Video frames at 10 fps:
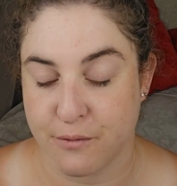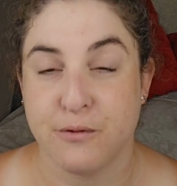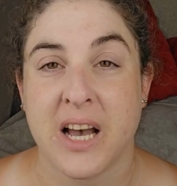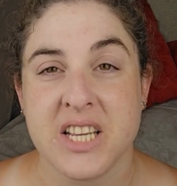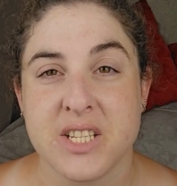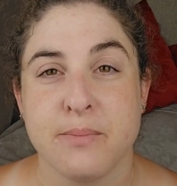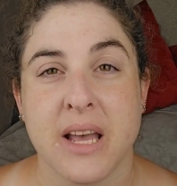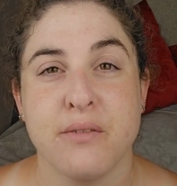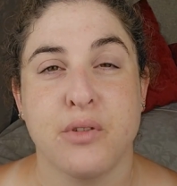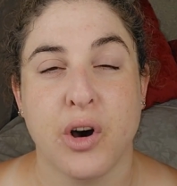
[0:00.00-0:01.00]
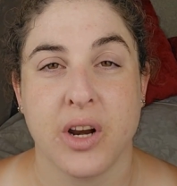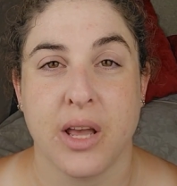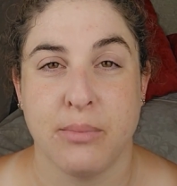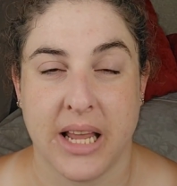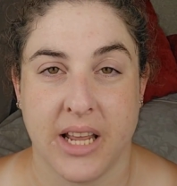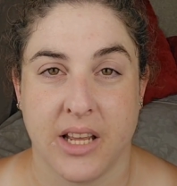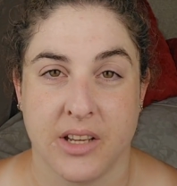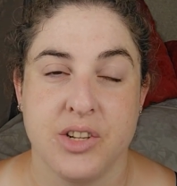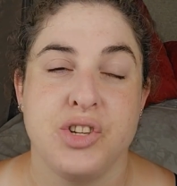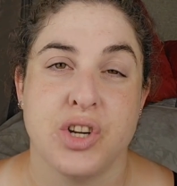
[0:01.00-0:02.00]
Wys my waar jy bly.
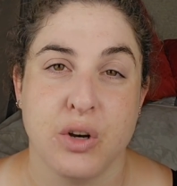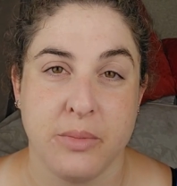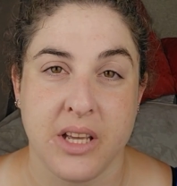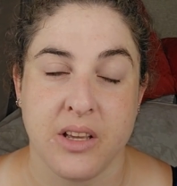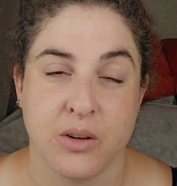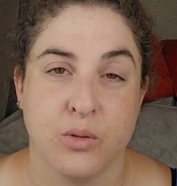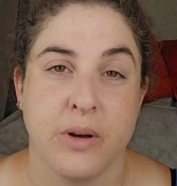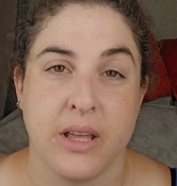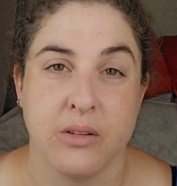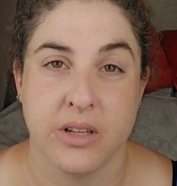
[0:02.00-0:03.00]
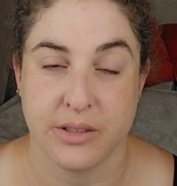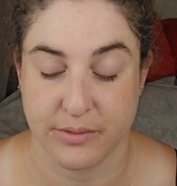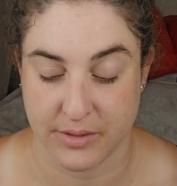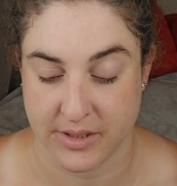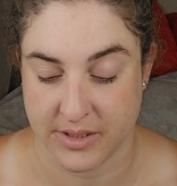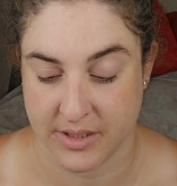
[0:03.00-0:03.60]
Show me where you live